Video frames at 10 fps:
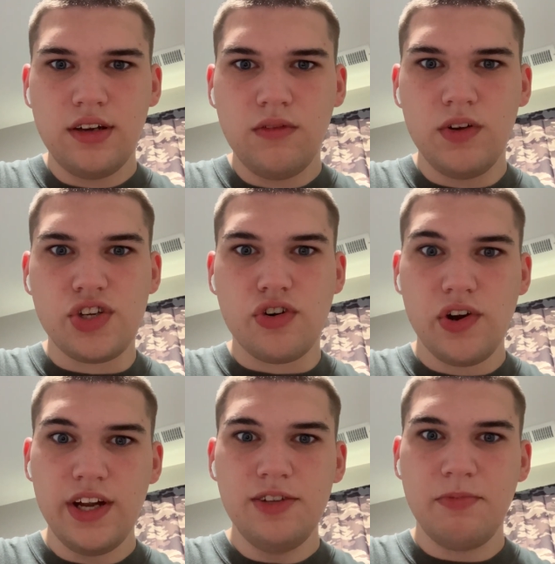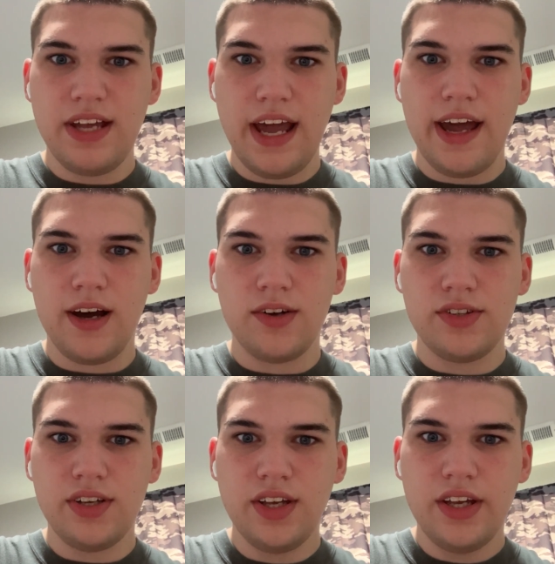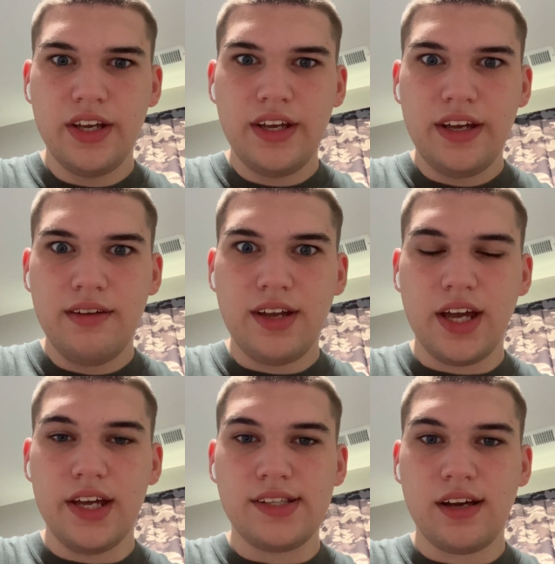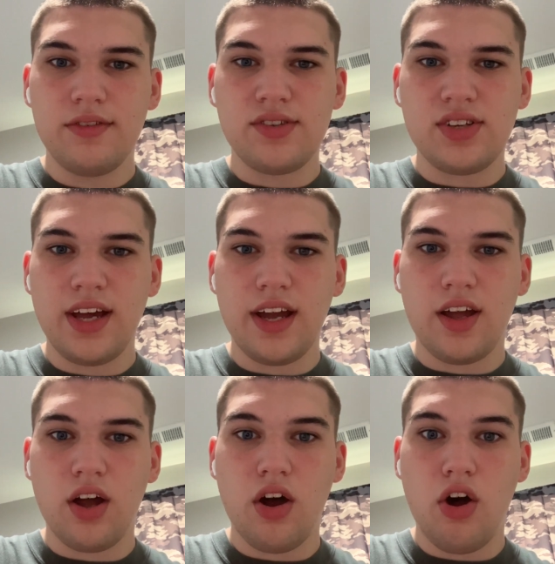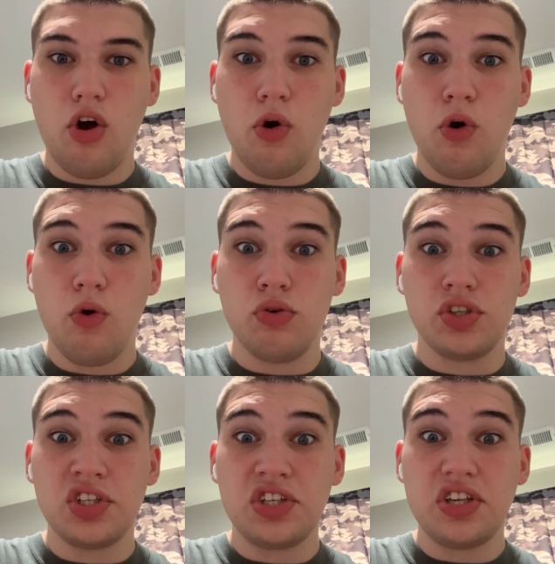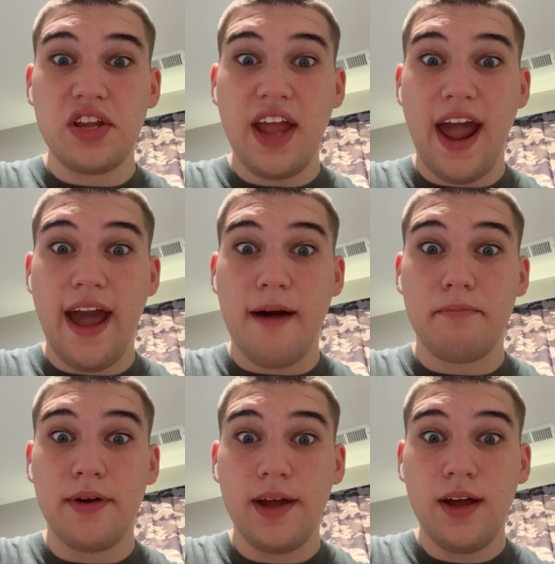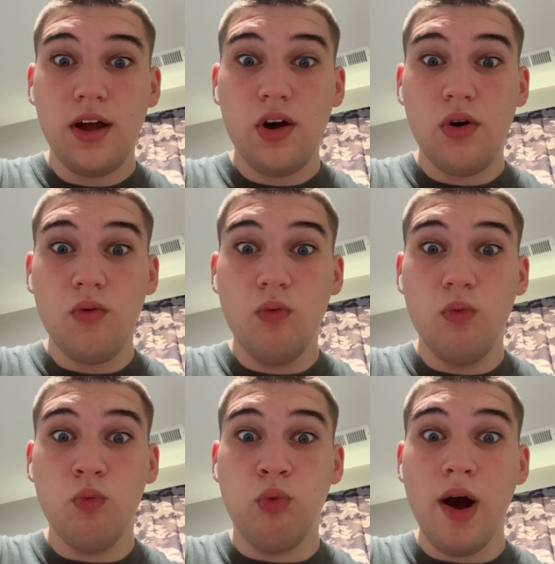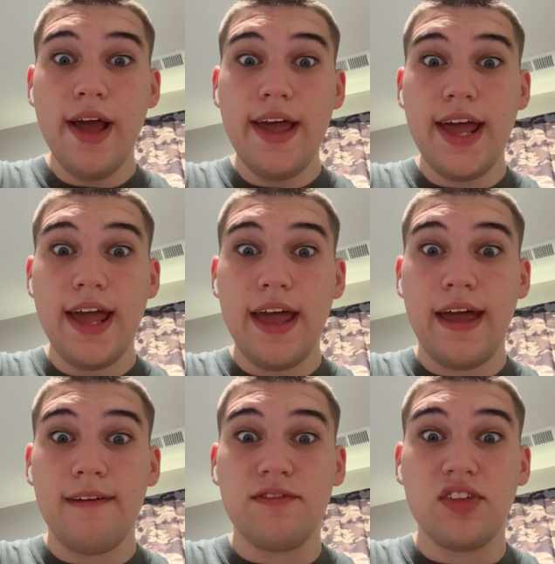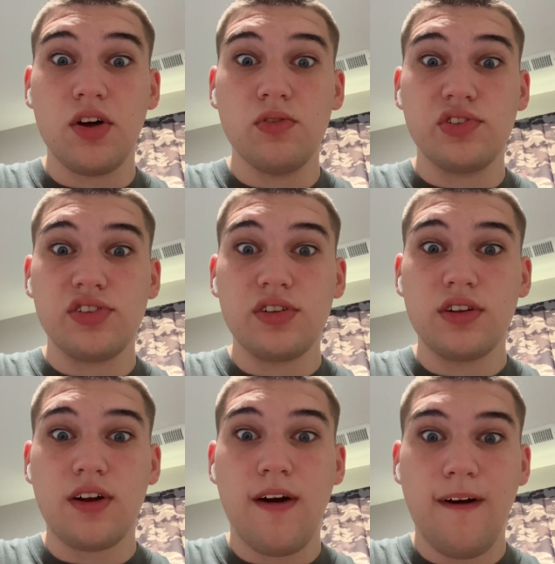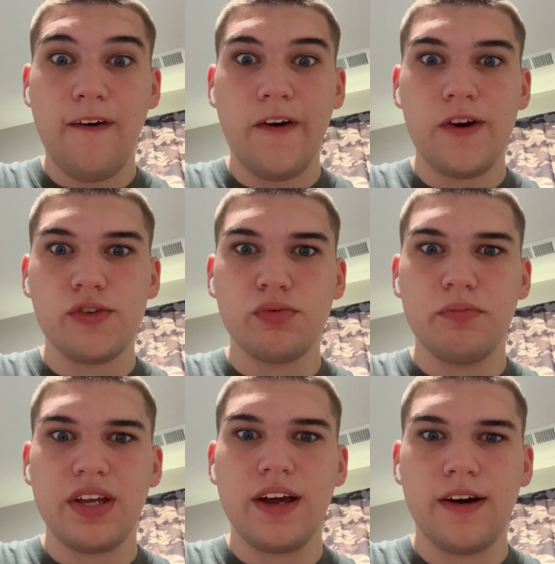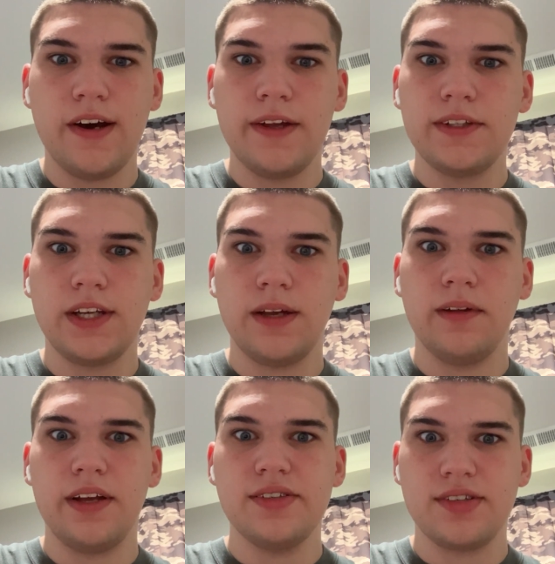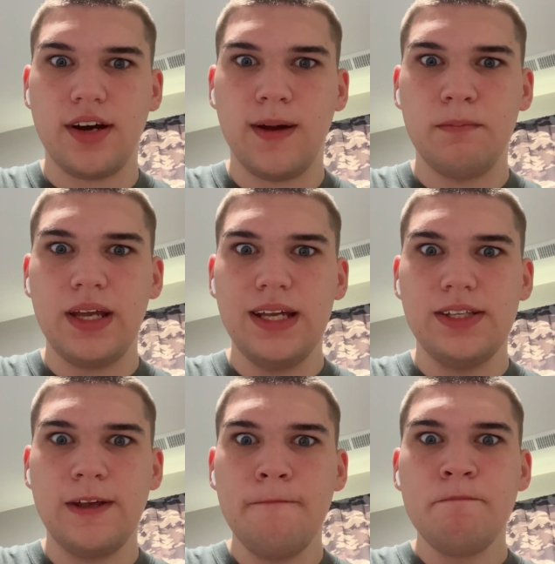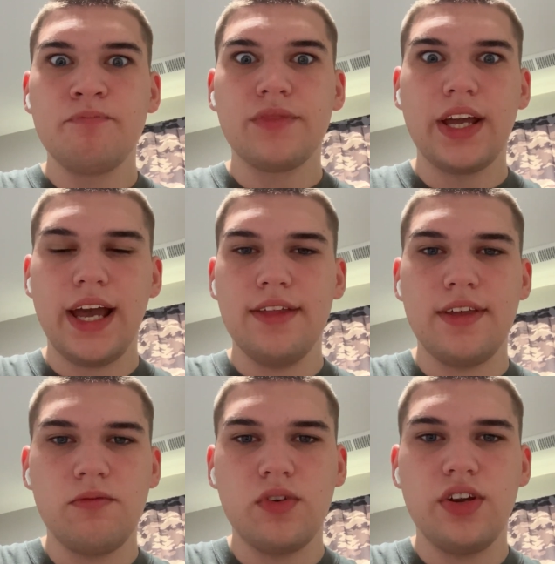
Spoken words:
which creeped me out because I was like, oh snap. What if those cars would be hunting like zombies and then would